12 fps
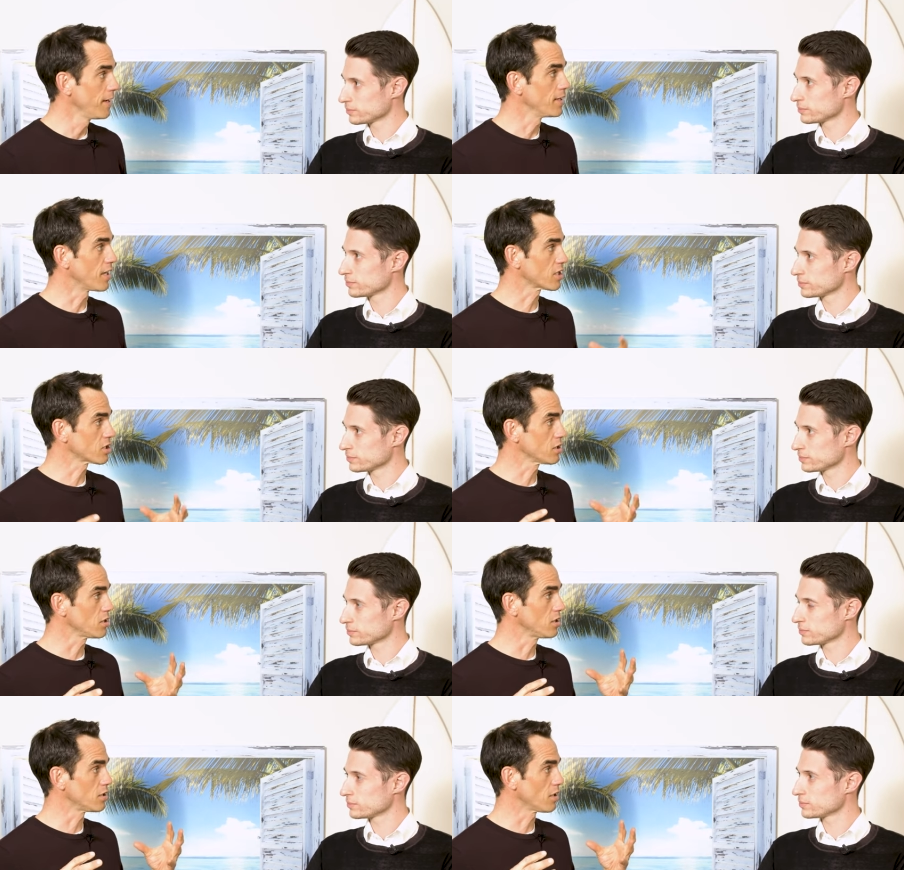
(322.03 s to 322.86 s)
Speaker 1: It
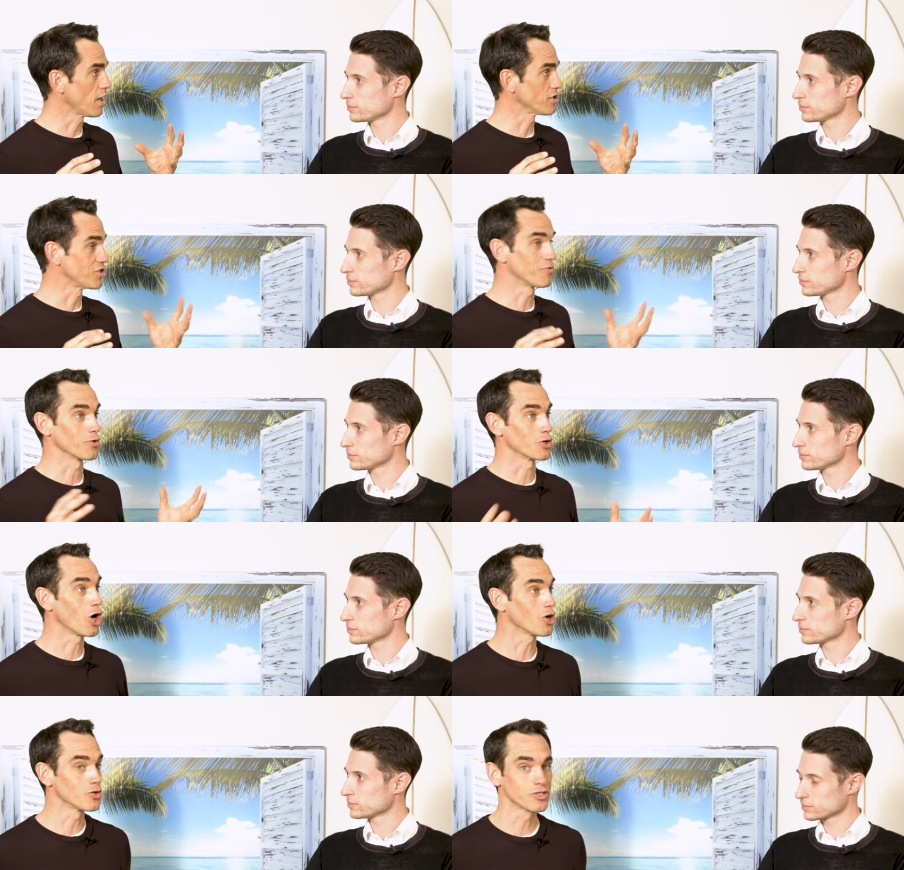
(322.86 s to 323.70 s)
actually has different
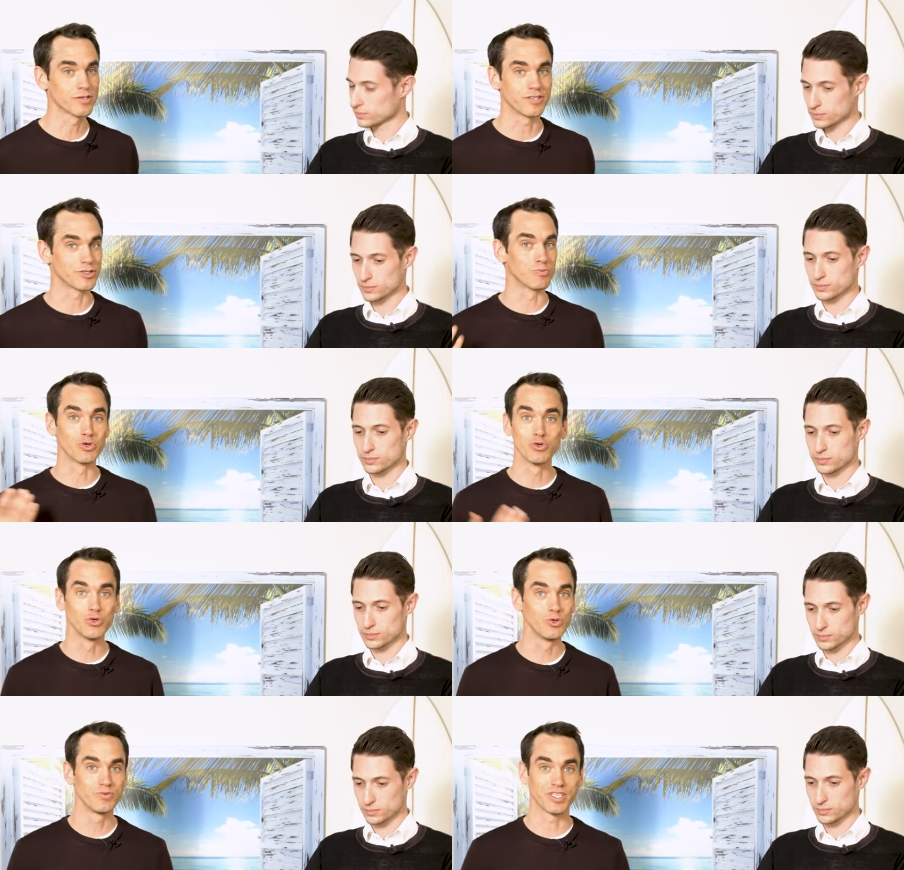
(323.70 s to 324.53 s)
colors. There's
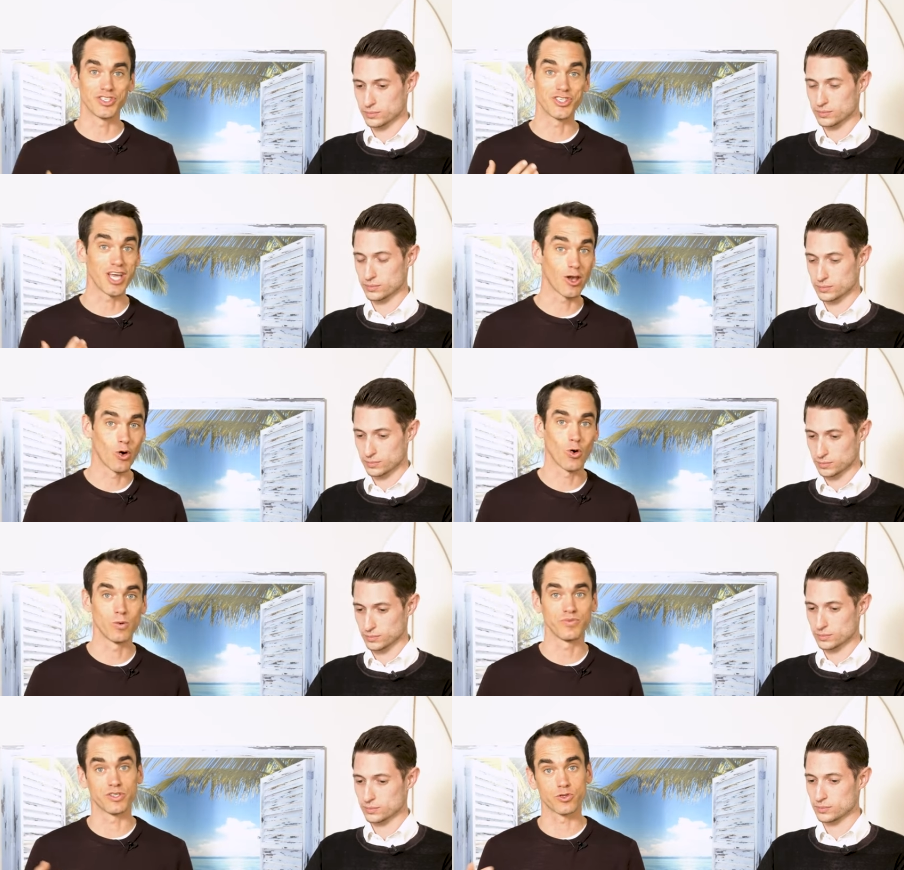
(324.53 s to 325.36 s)
blue, there's
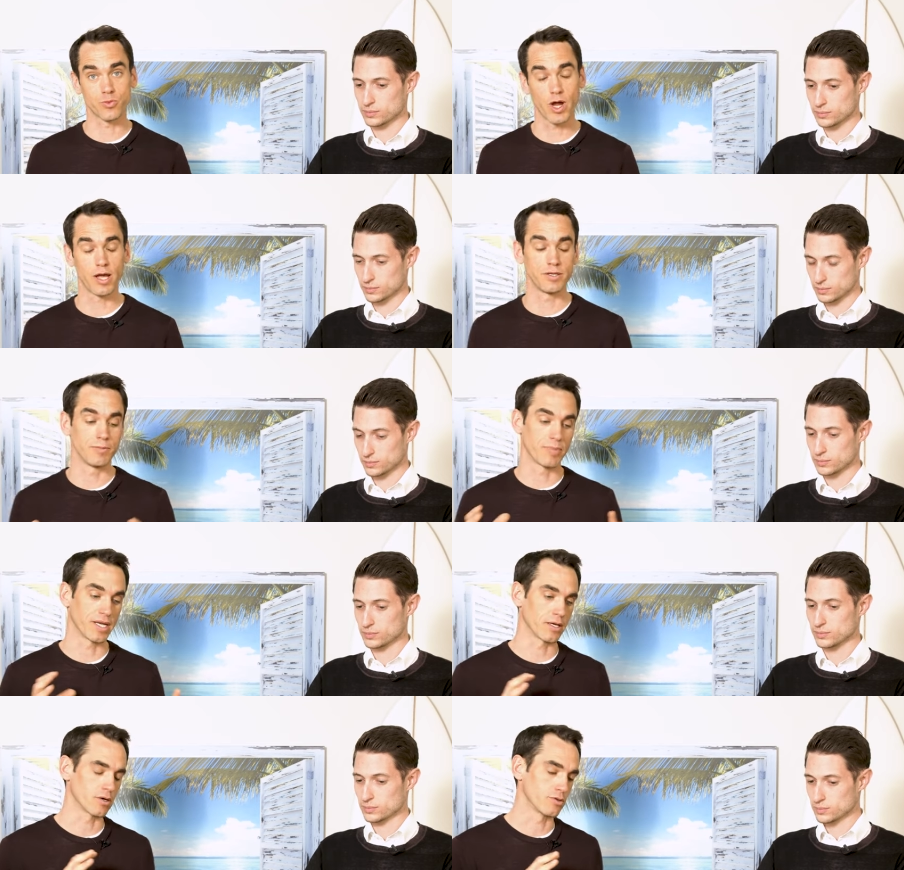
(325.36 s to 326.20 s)
yellow, there's red,
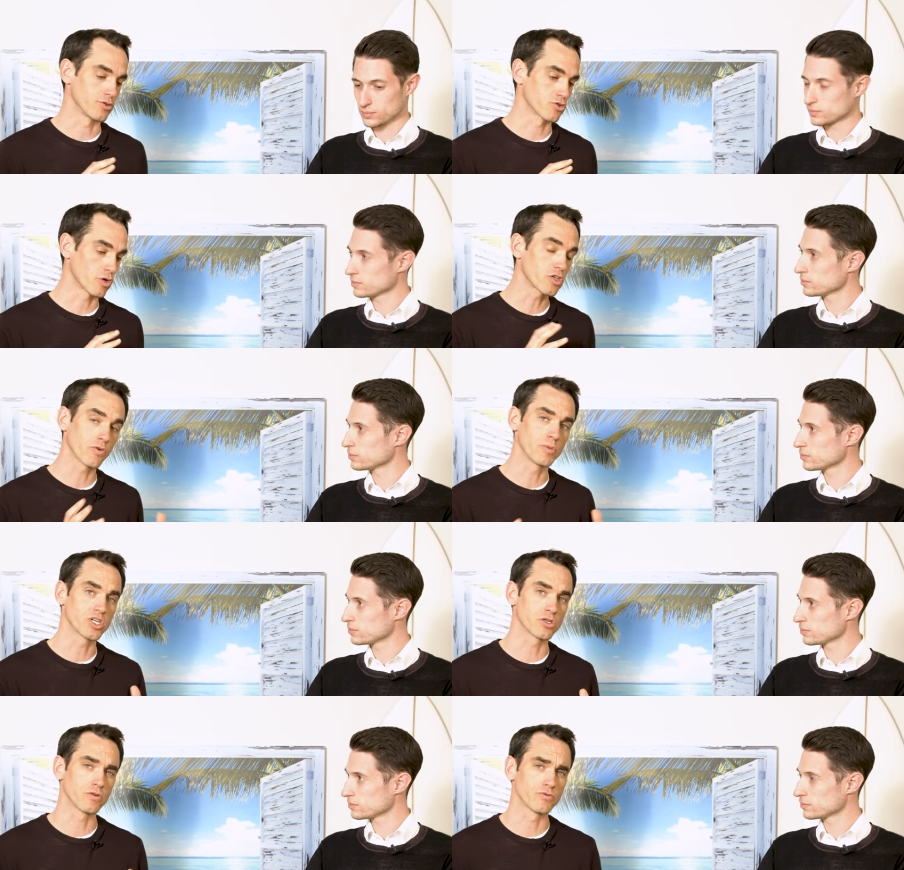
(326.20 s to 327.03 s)
depending on the
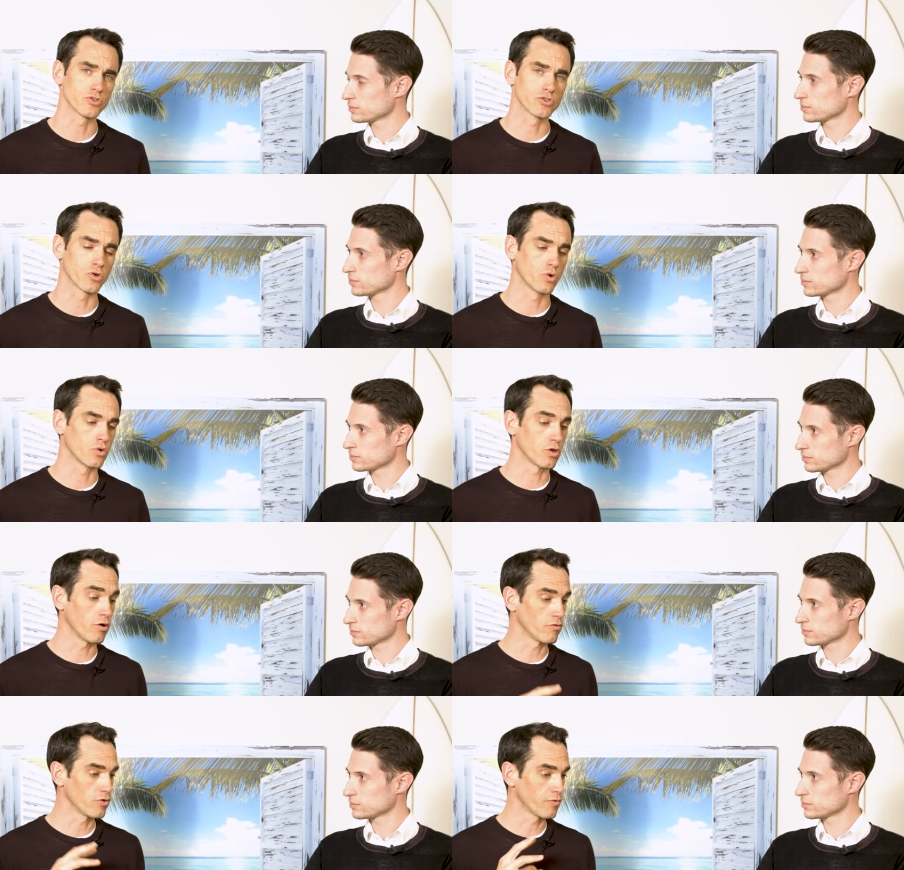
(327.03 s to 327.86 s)
transformation of the stone,
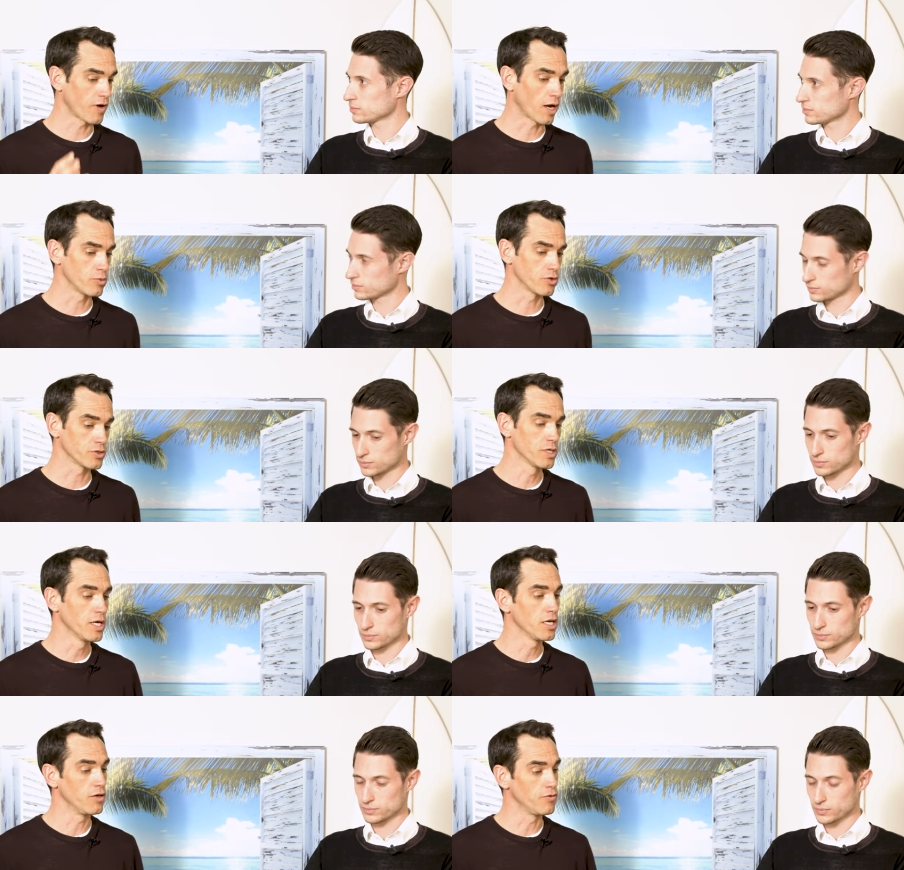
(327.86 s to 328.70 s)
of the fibers.
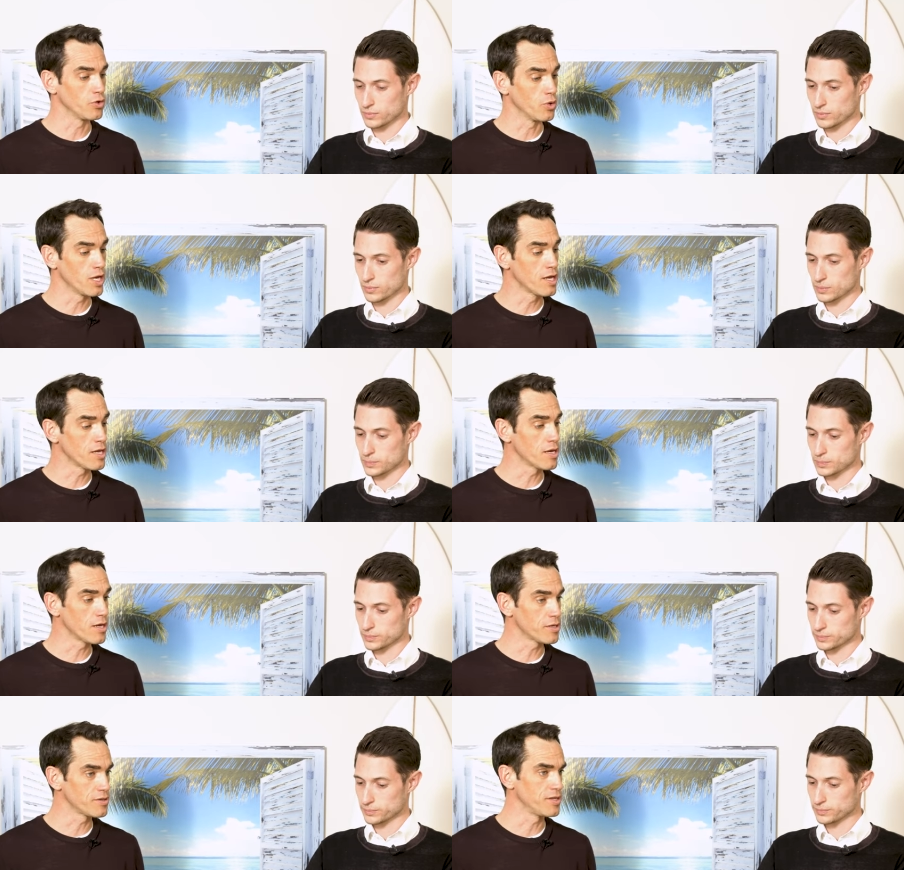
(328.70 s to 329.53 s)
If you heat
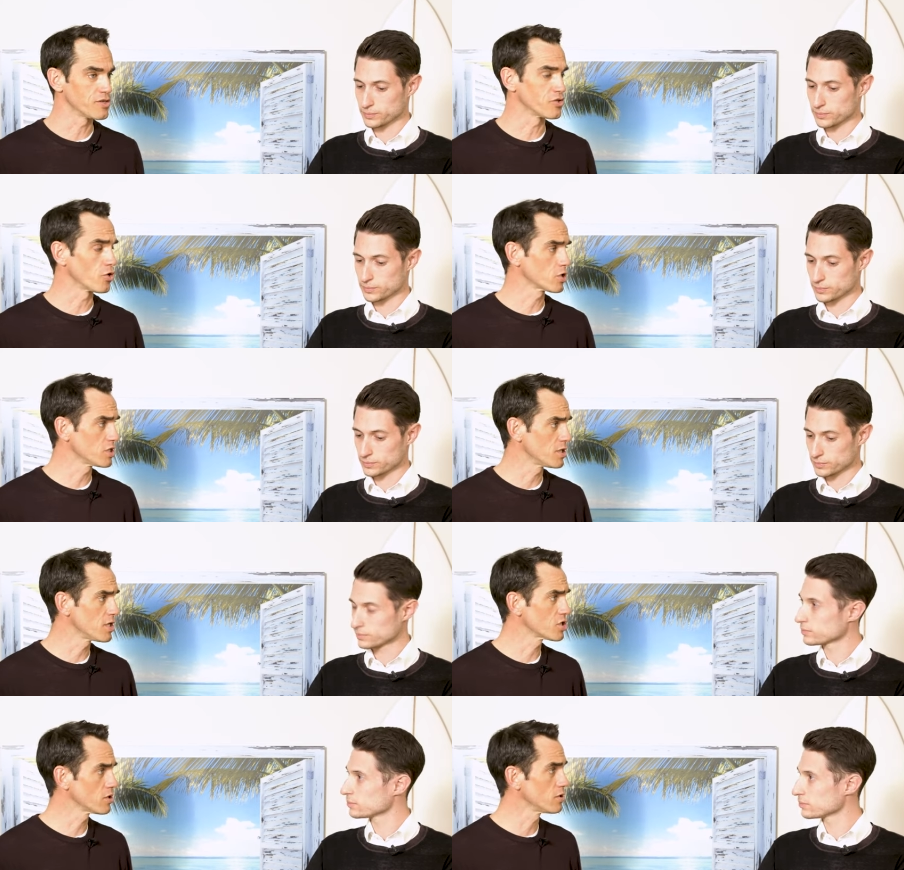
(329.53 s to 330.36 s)
it, there's an
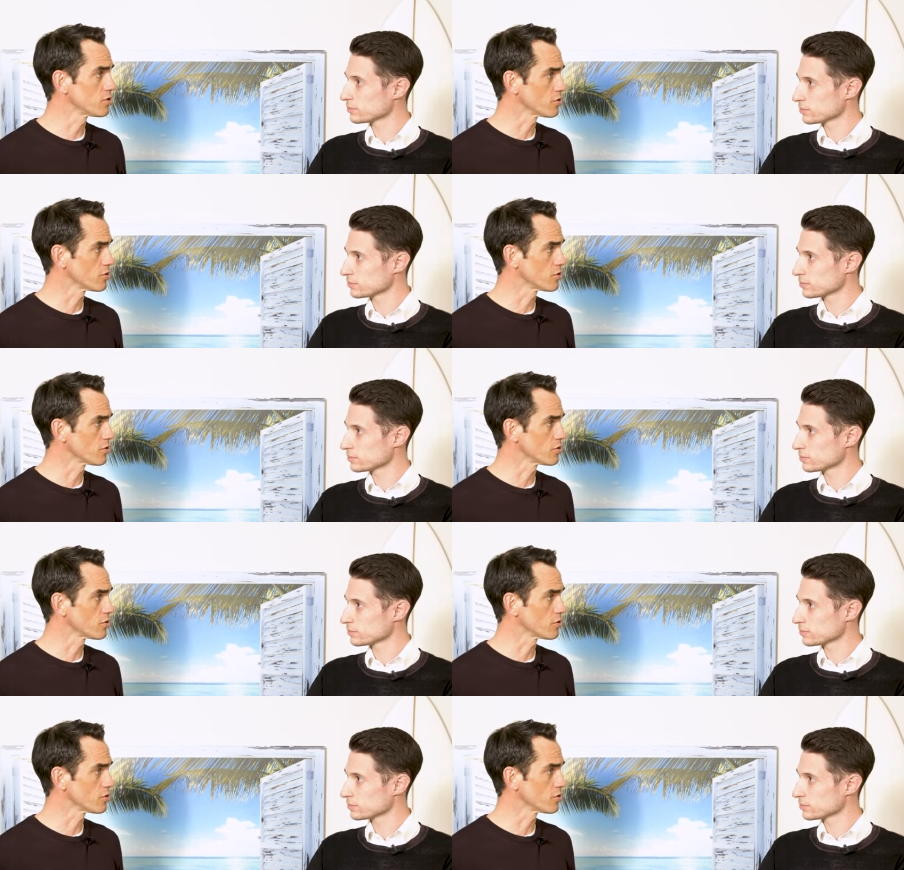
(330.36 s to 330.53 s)
oxidation,